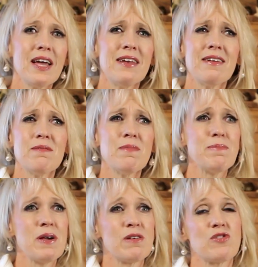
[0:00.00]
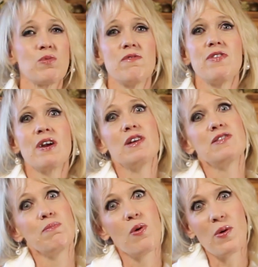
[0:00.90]
And my parents were very
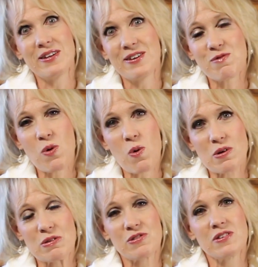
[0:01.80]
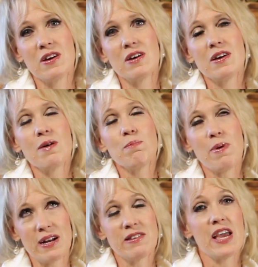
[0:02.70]
disappointed, of course,
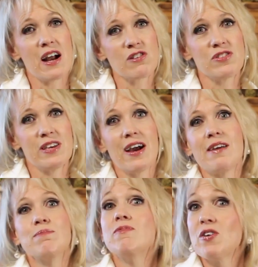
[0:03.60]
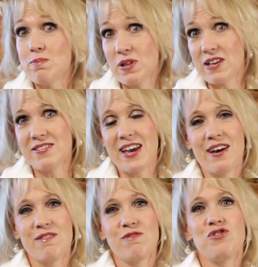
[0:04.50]
but I'm very blessed to
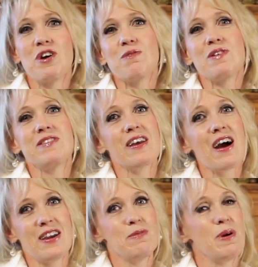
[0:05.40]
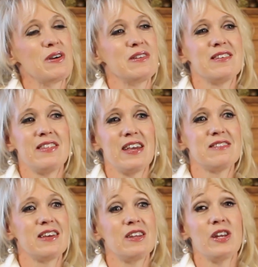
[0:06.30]
have generous and kind parents. And they
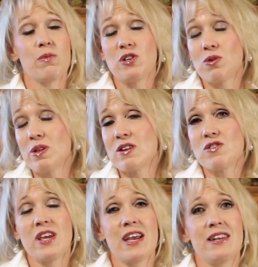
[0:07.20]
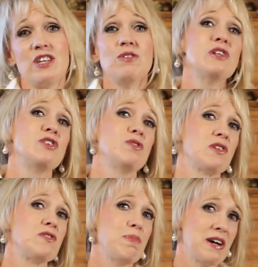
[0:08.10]
said, we totally understand and you need to do
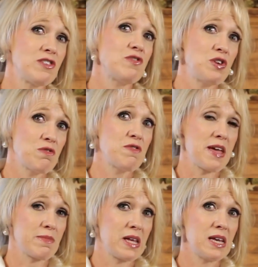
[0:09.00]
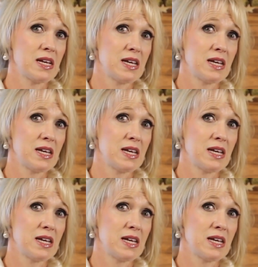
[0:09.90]
what's best for your family.